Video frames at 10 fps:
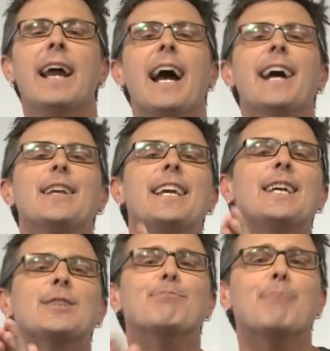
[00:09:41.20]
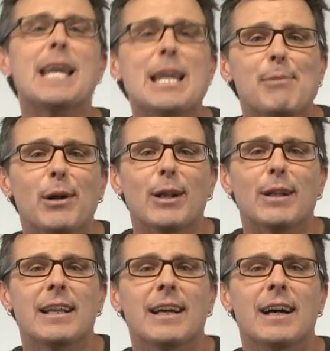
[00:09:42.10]
And here's Mabel,
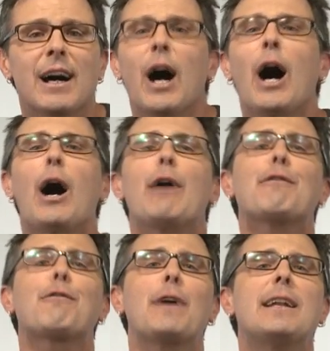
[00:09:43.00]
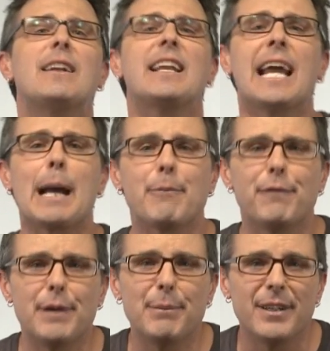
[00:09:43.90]
our friendly
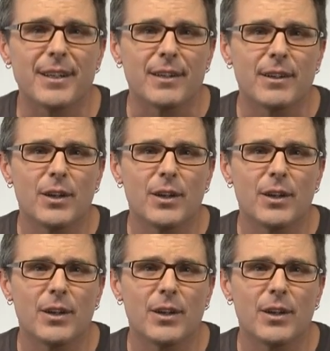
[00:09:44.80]
amphibian,